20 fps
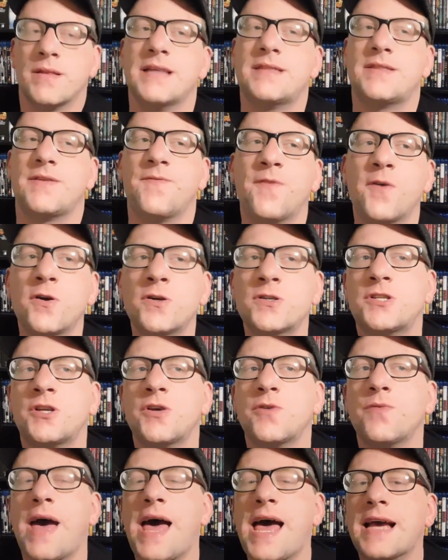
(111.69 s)
Like the first
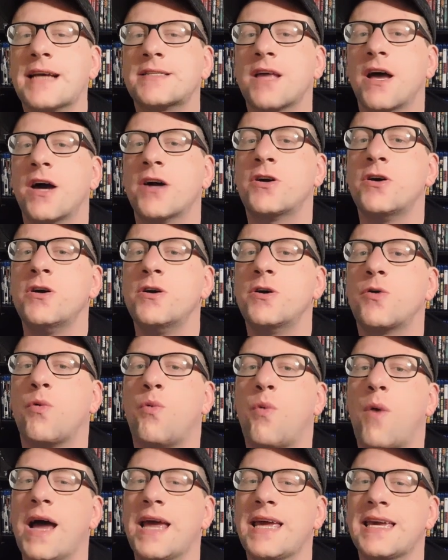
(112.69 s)
two acts, I couldn't
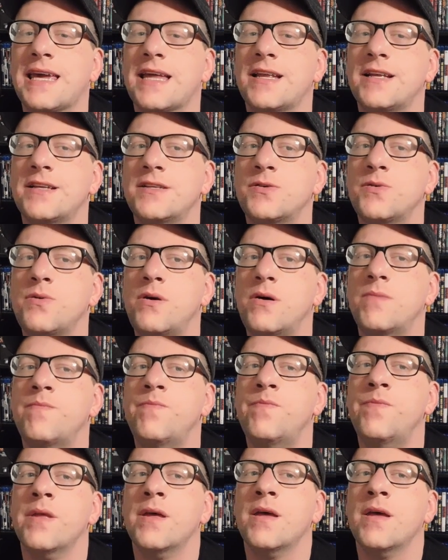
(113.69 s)
quite get into him.